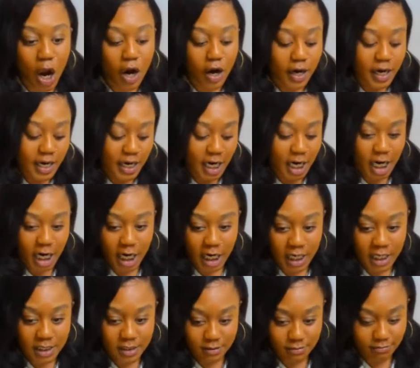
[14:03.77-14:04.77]
are here
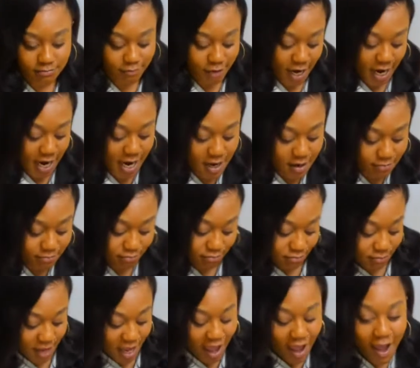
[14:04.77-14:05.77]

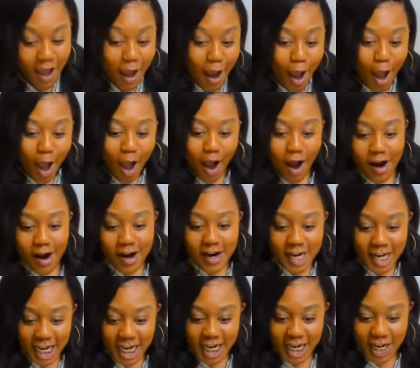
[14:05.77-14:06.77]

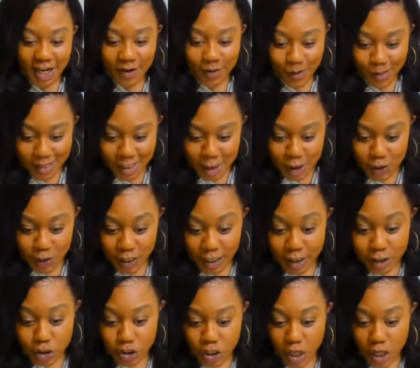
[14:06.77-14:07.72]
on the screen.